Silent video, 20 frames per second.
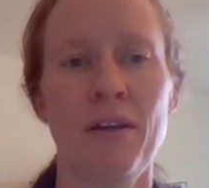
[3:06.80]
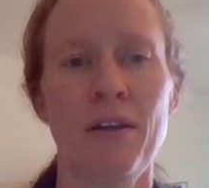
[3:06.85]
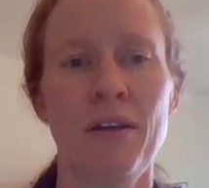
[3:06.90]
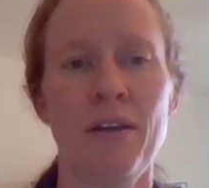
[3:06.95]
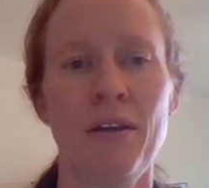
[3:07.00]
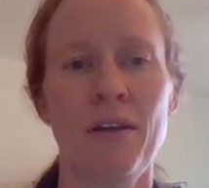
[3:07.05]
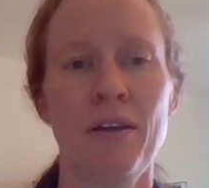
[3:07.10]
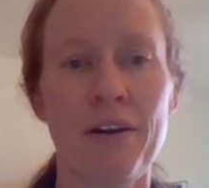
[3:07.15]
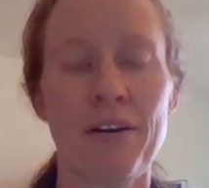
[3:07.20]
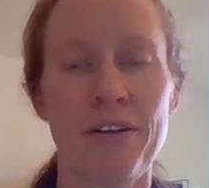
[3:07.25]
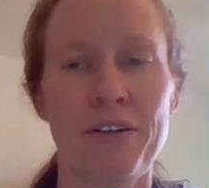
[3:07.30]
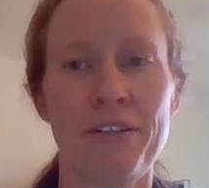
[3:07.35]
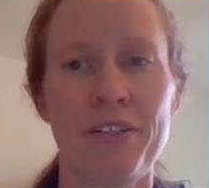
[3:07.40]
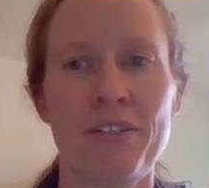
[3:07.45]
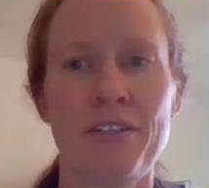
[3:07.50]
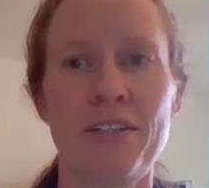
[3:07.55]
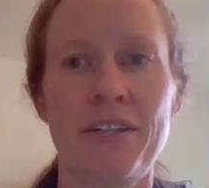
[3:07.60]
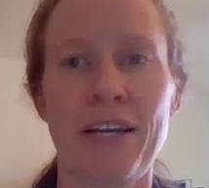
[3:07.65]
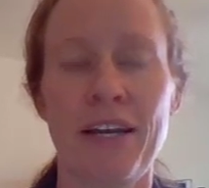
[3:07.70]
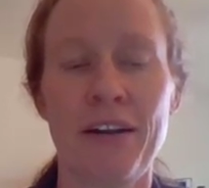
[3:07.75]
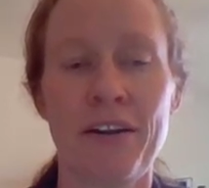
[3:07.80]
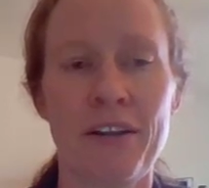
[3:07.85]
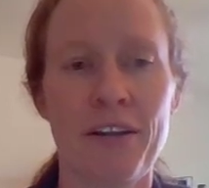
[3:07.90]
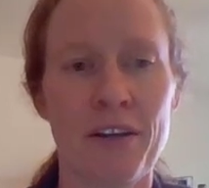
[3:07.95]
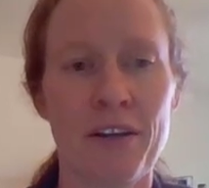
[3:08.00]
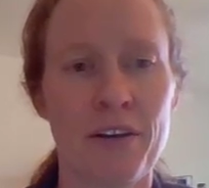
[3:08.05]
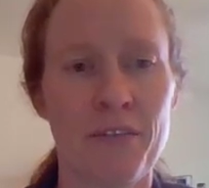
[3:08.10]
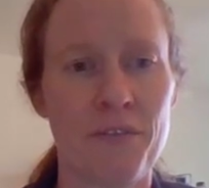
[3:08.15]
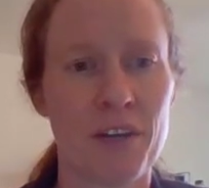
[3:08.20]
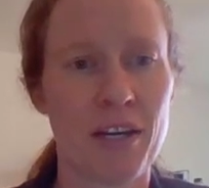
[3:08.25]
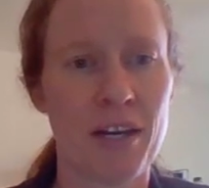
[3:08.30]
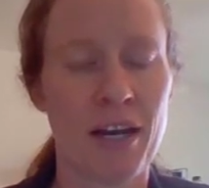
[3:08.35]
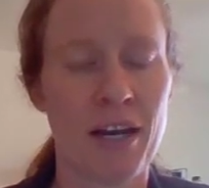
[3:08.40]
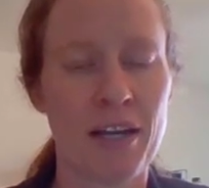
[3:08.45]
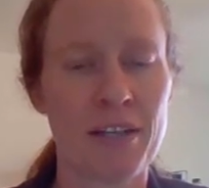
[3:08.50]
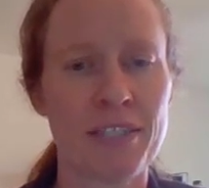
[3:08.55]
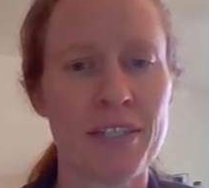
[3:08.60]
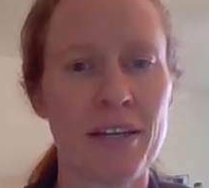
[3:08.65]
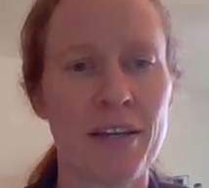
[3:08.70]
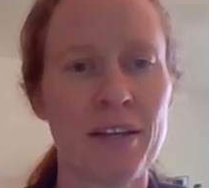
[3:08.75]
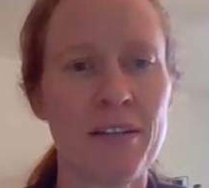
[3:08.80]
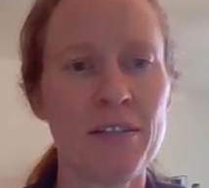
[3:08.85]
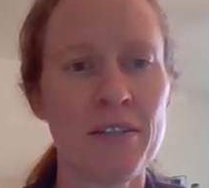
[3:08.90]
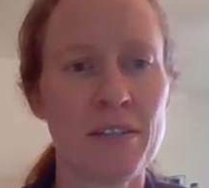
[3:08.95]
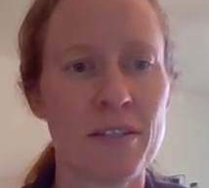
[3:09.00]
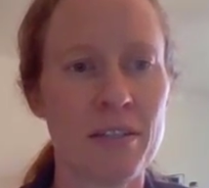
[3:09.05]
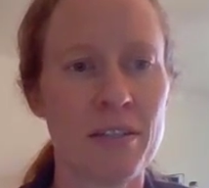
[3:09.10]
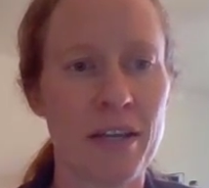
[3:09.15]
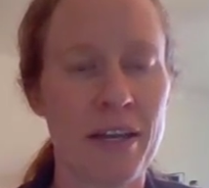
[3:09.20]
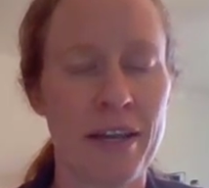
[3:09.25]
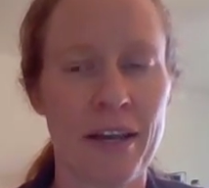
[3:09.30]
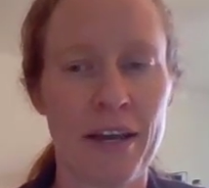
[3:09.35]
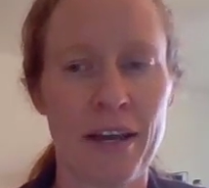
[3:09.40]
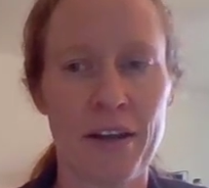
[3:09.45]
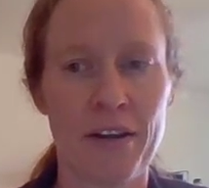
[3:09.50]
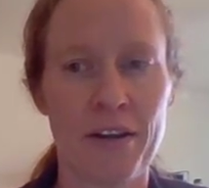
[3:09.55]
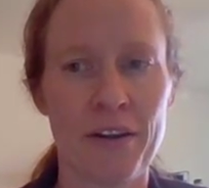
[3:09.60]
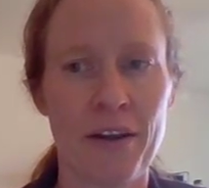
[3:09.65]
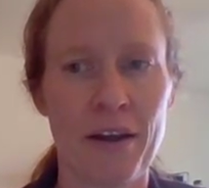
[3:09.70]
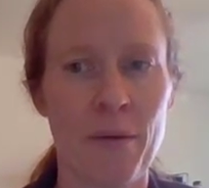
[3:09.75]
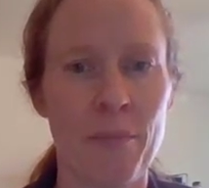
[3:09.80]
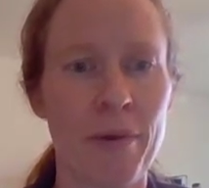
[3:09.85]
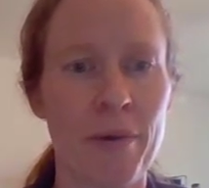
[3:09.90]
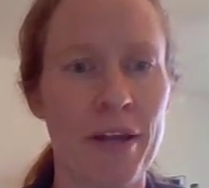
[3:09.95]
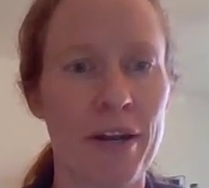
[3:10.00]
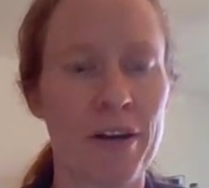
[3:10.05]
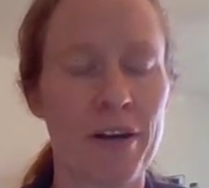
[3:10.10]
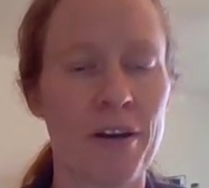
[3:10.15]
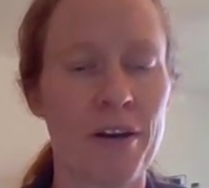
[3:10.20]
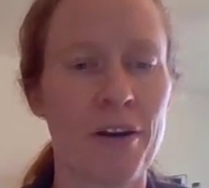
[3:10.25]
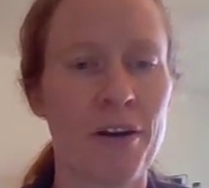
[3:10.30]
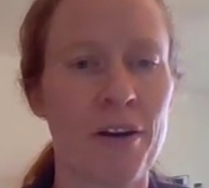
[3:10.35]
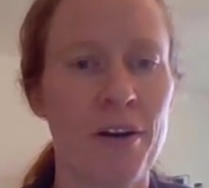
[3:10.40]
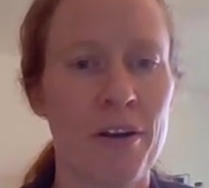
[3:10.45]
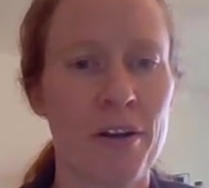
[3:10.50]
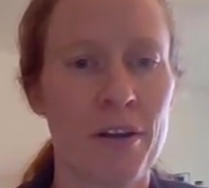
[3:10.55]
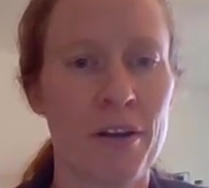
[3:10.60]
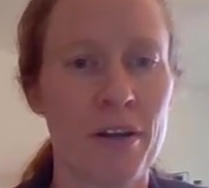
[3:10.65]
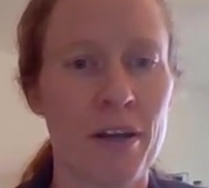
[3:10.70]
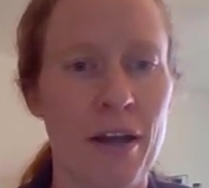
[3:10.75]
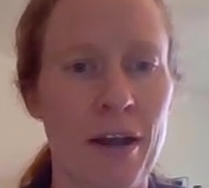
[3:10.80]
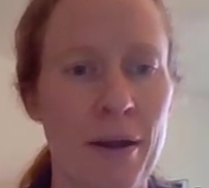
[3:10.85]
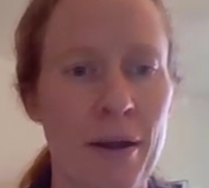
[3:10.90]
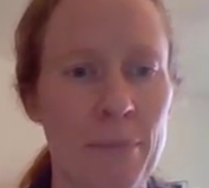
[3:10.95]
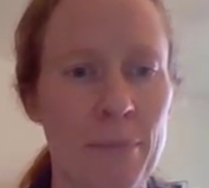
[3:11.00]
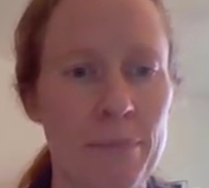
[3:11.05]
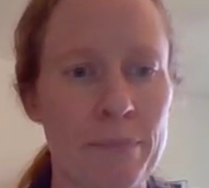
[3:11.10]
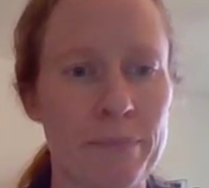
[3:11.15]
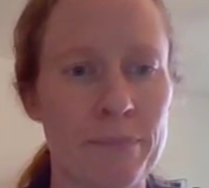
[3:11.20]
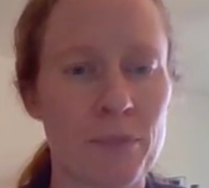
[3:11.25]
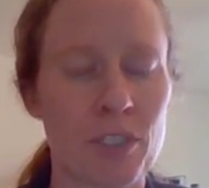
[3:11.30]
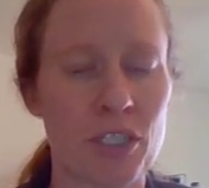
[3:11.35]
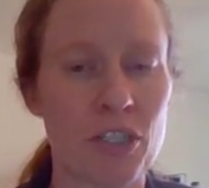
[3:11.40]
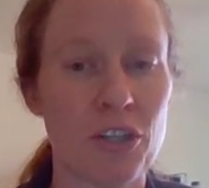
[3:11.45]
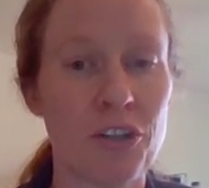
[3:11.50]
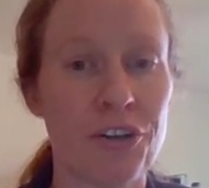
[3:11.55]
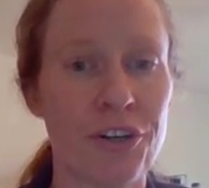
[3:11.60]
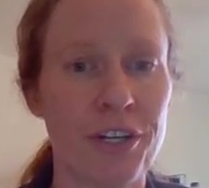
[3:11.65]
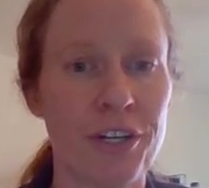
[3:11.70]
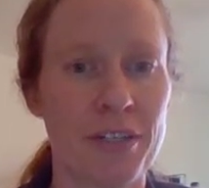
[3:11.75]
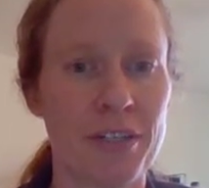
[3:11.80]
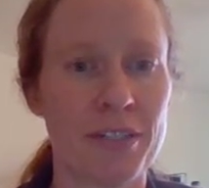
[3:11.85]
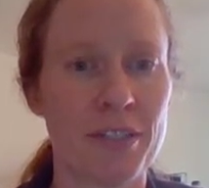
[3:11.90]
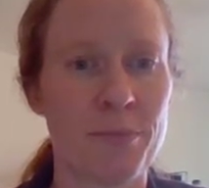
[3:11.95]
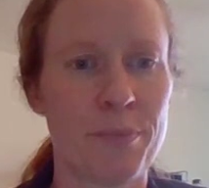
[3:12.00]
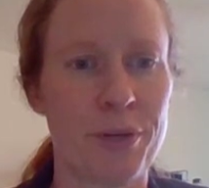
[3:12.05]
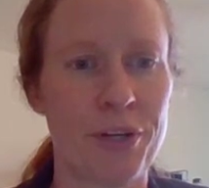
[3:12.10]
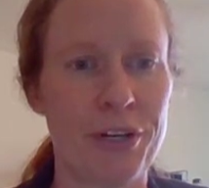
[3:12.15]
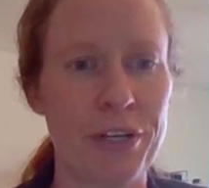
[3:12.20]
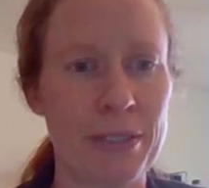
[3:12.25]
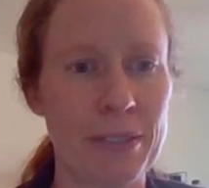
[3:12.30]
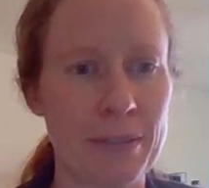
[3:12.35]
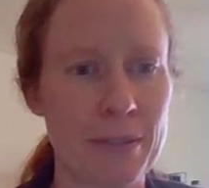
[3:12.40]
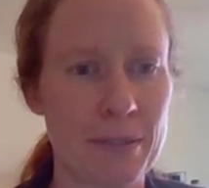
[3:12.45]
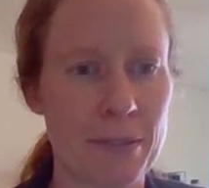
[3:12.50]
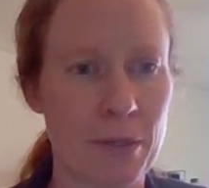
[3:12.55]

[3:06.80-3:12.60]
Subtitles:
a better understanding of the content and a better just learning experience.